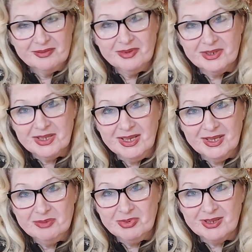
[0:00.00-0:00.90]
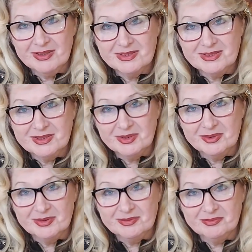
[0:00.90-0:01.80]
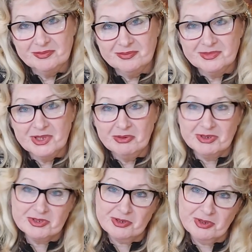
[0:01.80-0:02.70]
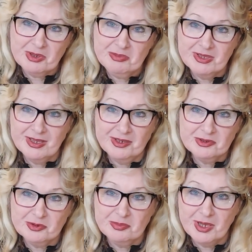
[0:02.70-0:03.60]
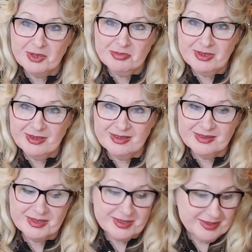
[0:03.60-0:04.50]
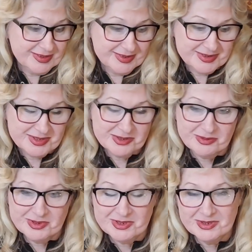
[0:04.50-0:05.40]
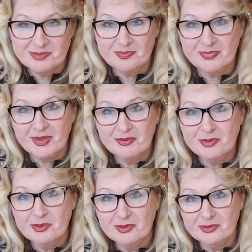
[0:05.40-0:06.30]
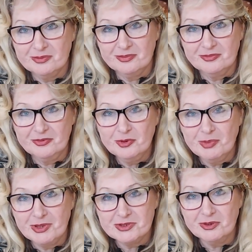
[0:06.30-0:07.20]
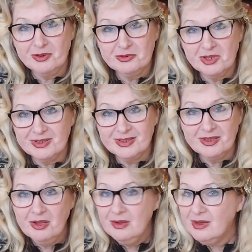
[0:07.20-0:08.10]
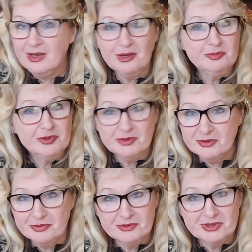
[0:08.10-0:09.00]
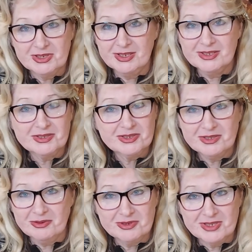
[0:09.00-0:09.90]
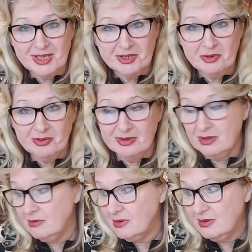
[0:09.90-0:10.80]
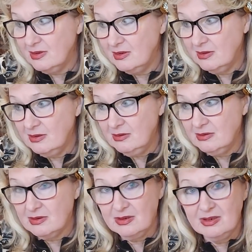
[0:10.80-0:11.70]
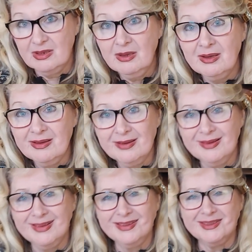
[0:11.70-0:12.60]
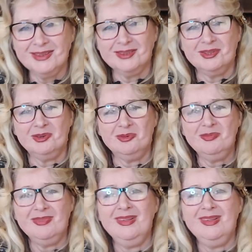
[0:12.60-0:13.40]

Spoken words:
very keen because they were showing me the little baby, and she was few months old, and how beautiful she is. She looks like you. And I go, really? You know?